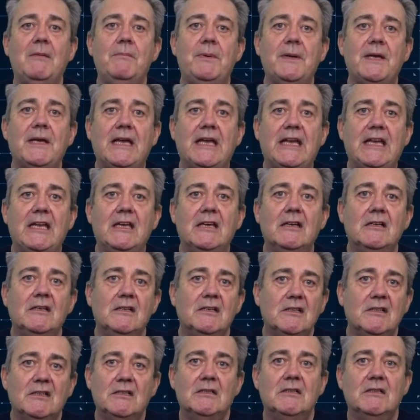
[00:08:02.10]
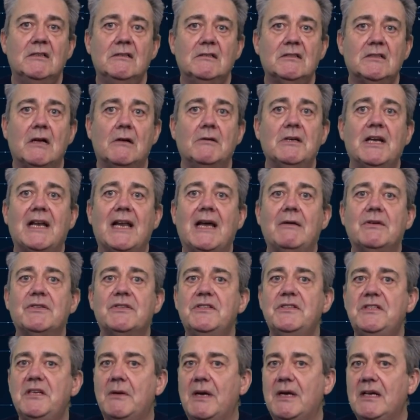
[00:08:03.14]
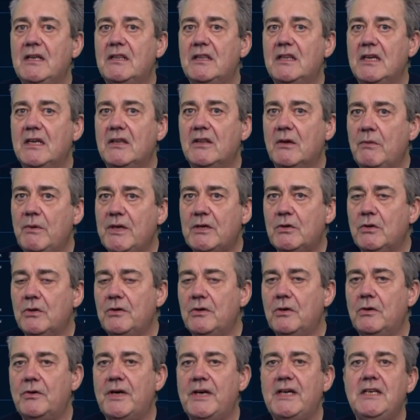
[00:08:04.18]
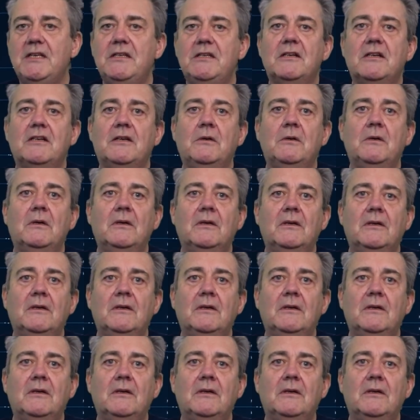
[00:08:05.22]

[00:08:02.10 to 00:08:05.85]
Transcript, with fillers: be, don't allow us to do anything that we couldn't already do.